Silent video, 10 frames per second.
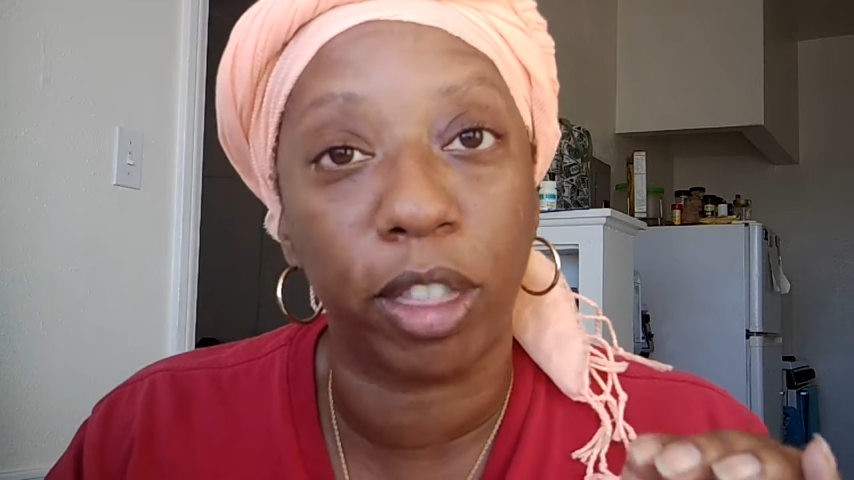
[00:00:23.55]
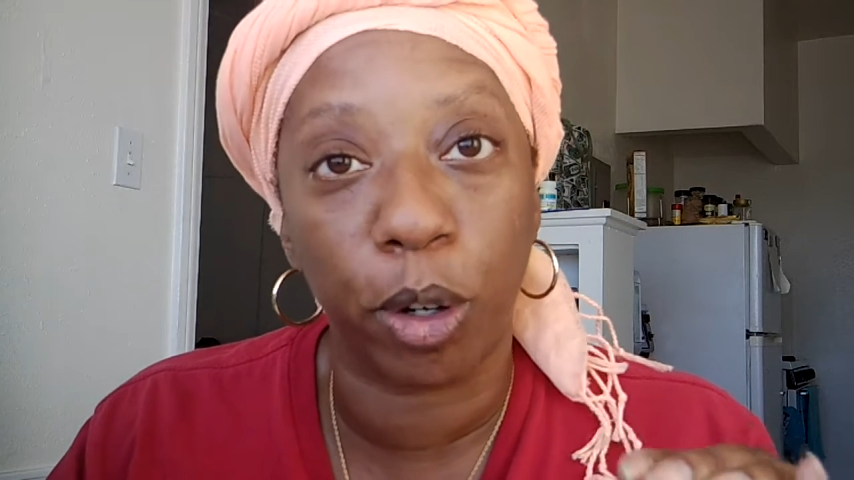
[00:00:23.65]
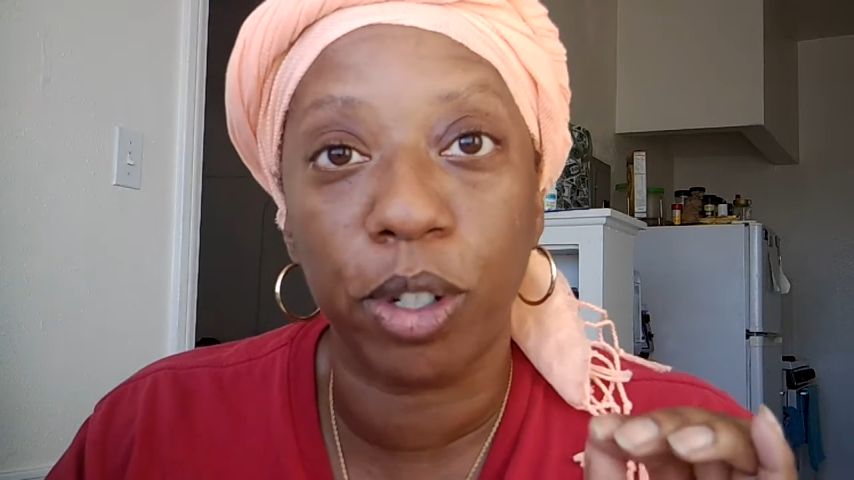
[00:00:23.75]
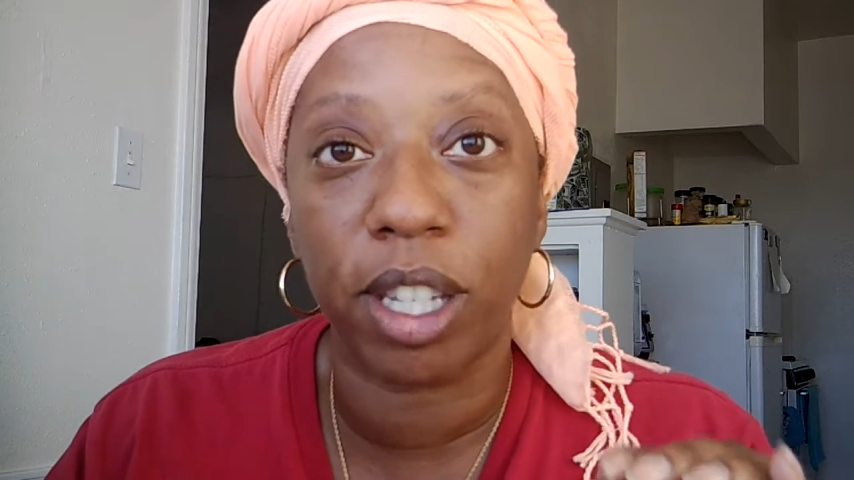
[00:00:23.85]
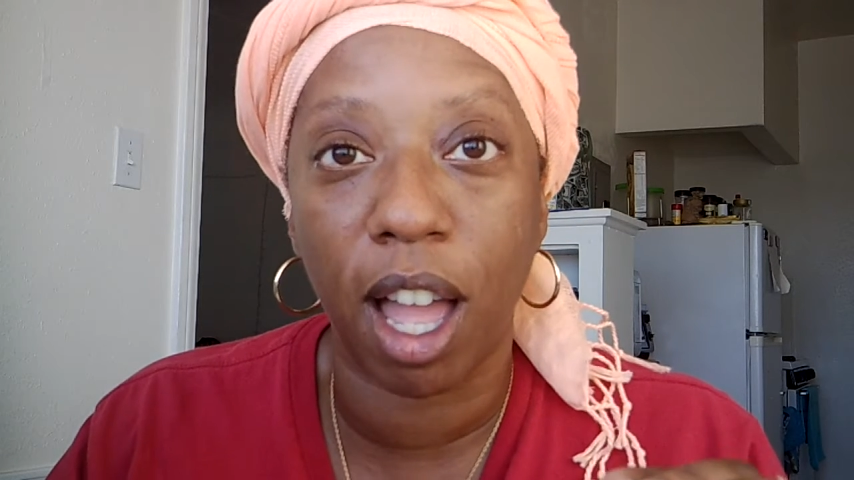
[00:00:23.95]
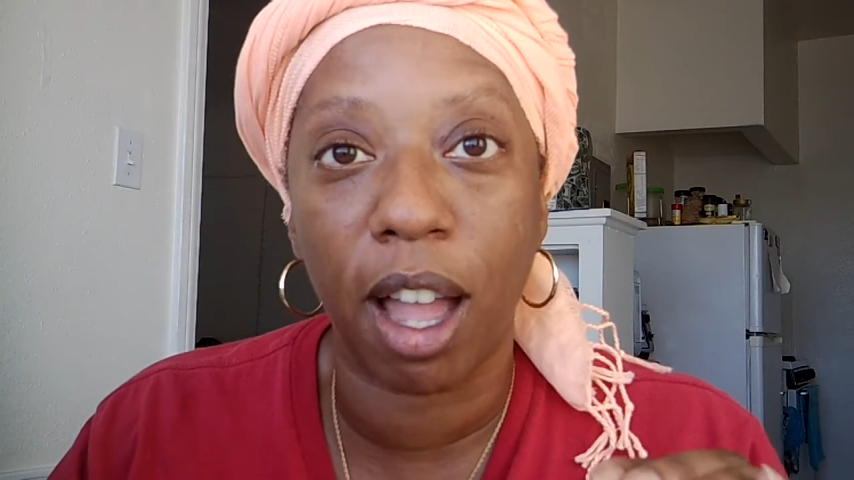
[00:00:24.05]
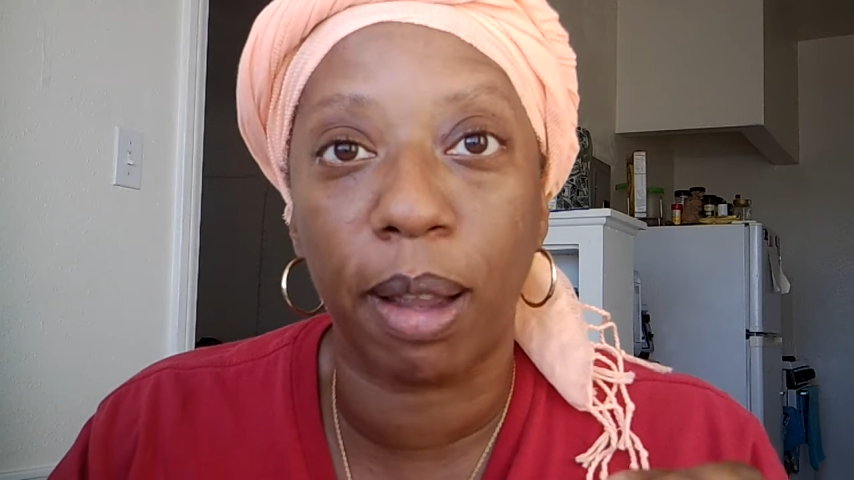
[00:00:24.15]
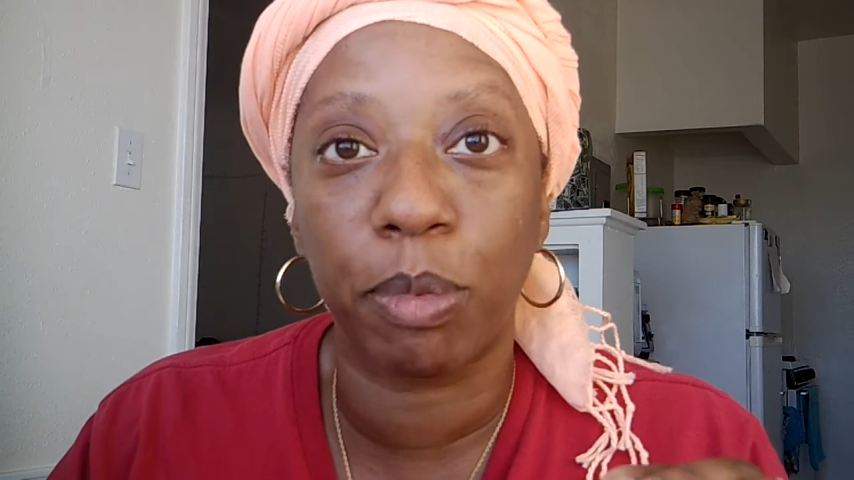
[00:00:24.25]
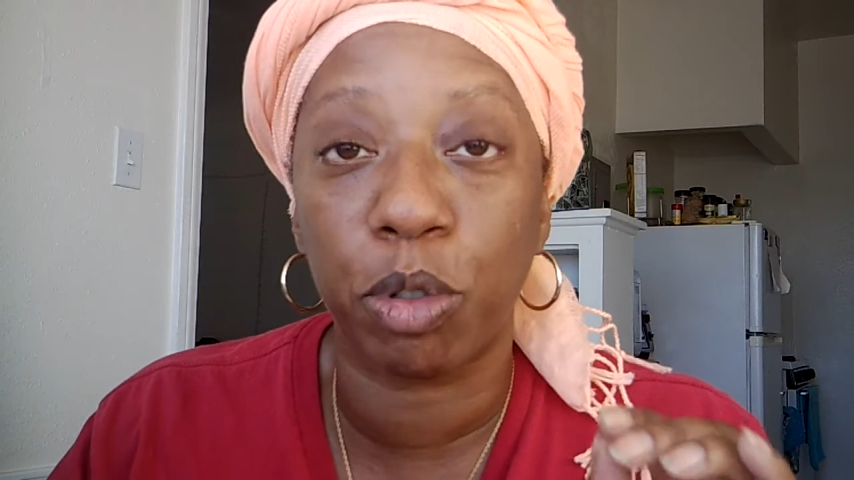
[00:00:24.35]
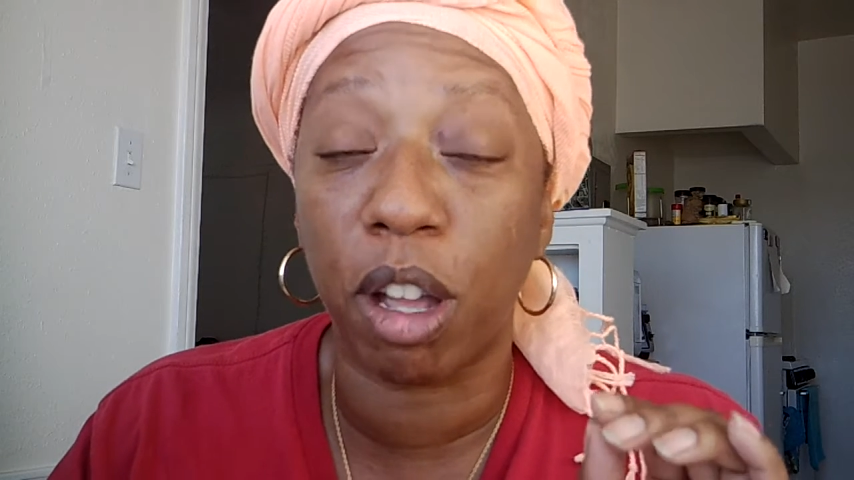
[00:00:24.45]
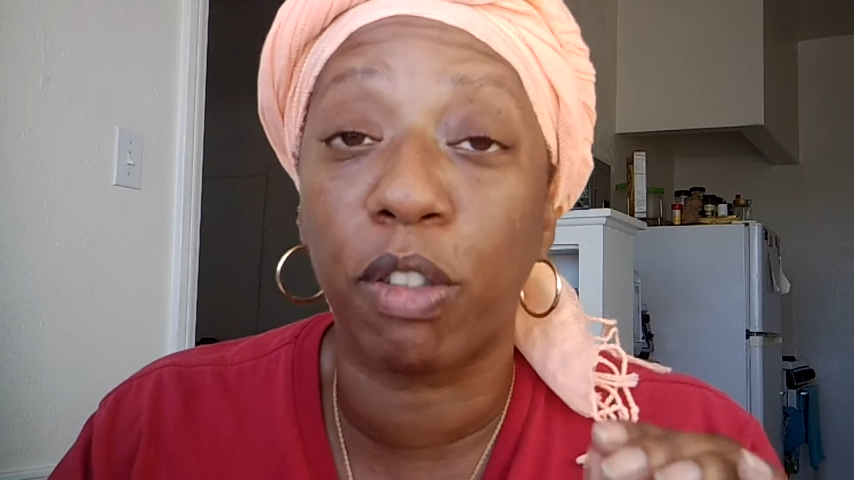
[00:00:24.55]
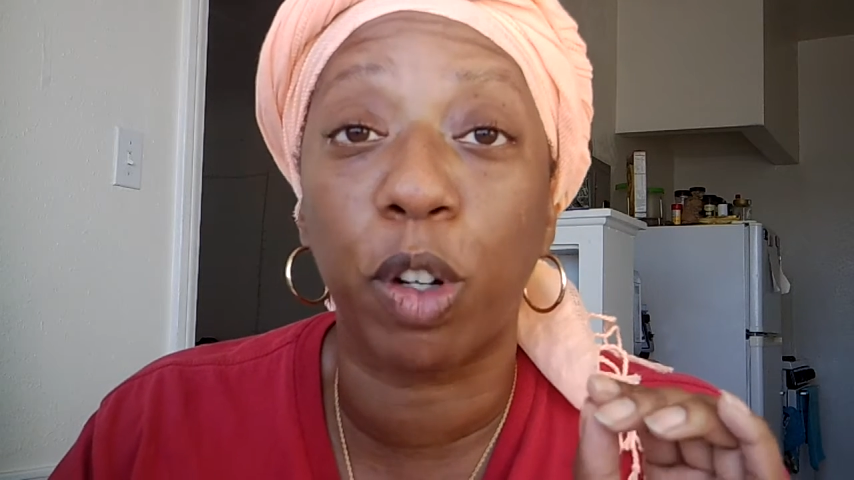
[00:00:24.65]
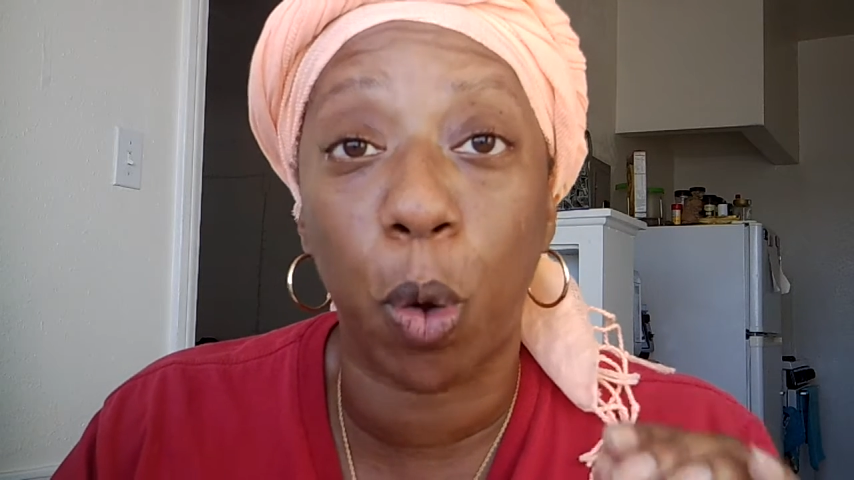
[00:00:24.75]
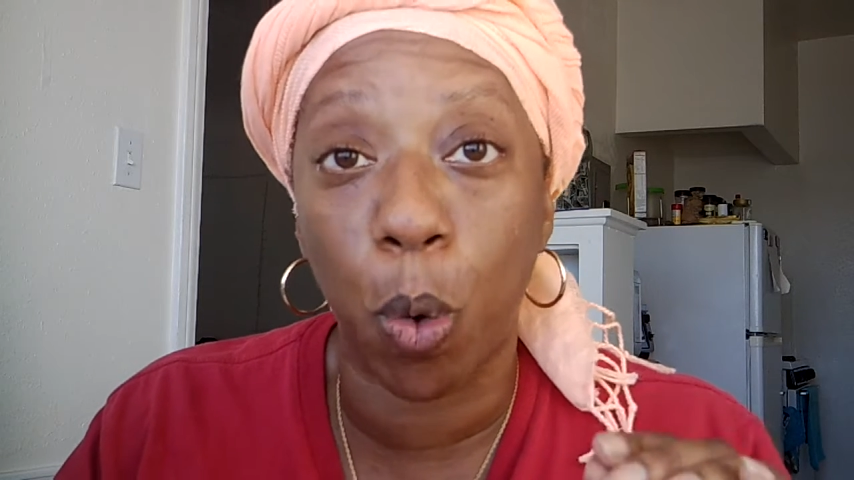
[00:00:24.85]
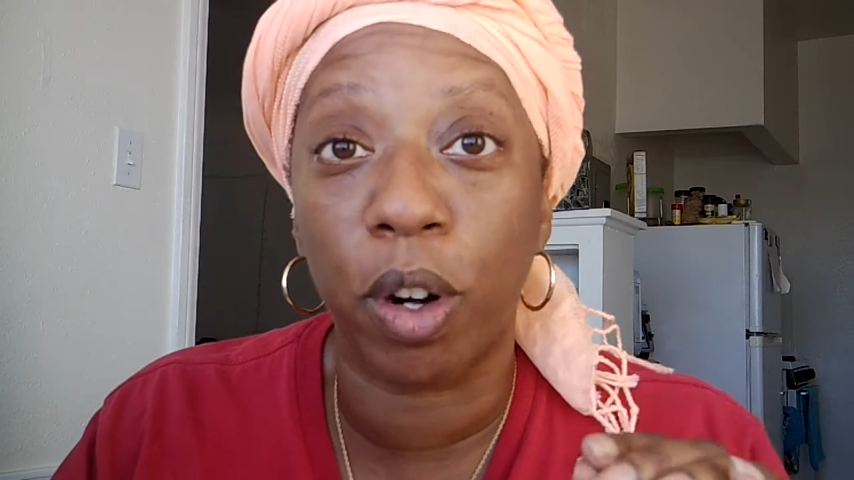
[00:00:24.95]
third time trying to
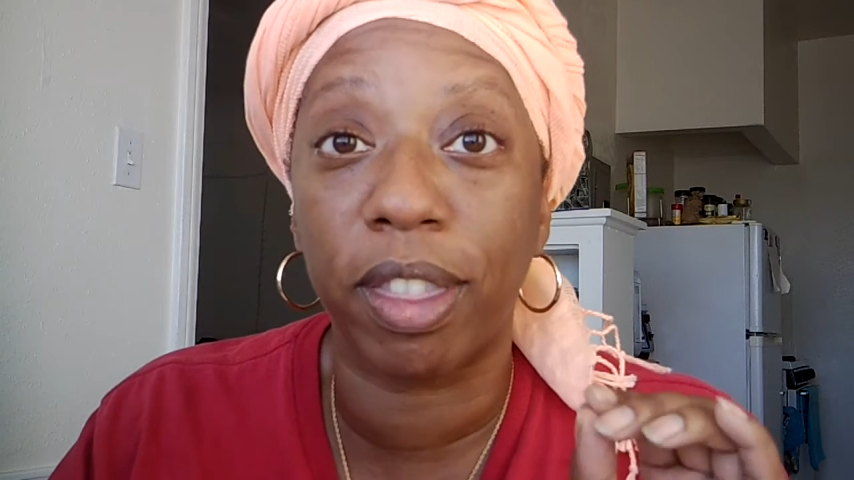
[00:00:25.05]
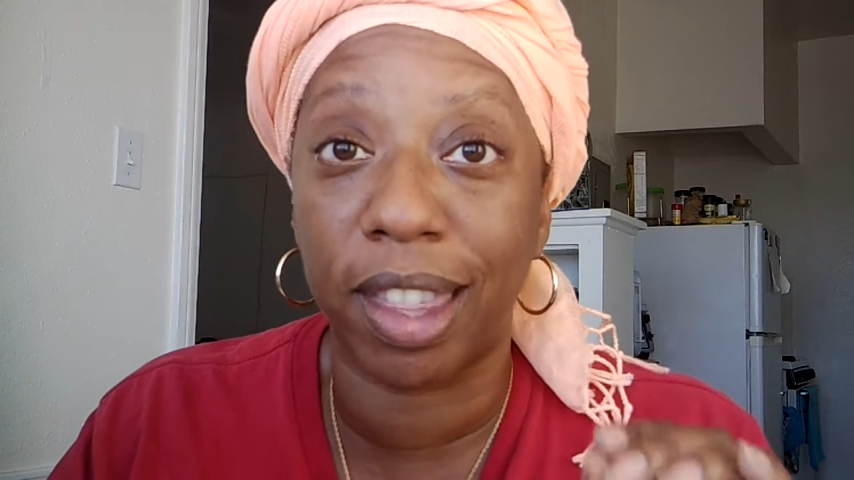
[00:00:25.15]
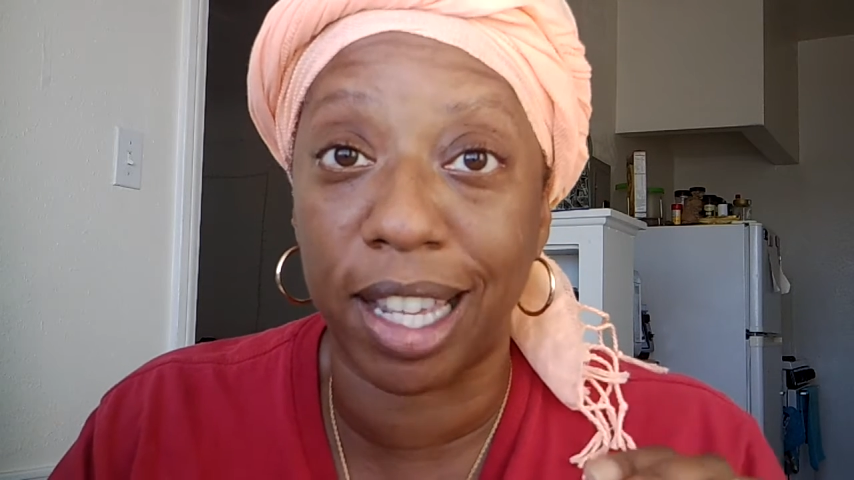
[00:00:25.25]
record